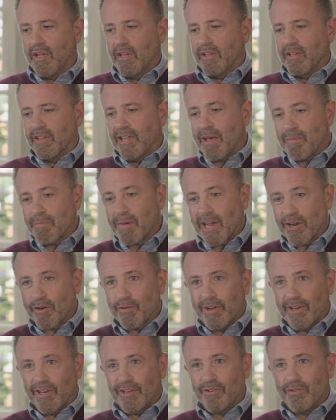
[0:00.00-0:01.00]
That
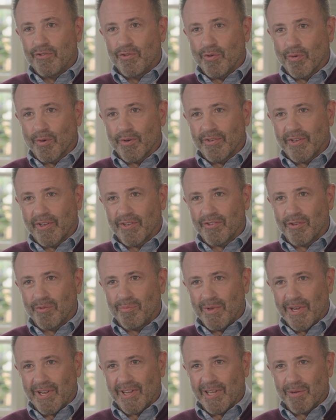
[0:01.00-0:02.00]
migrated towards us
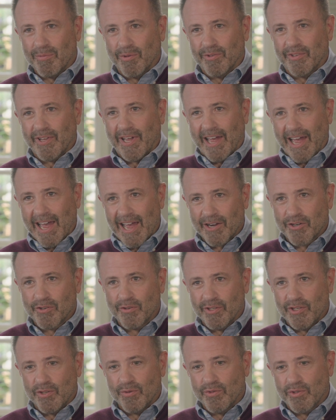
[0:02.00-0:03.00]
being able to
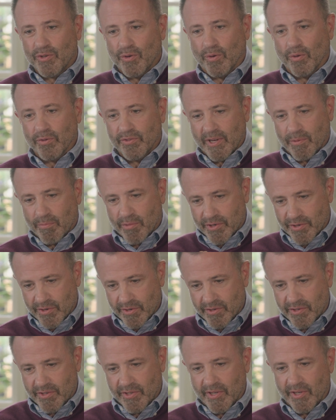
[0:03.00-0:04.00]
actually use cold
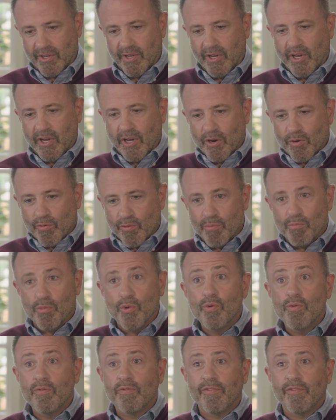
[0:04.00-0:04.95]
temperatures to remove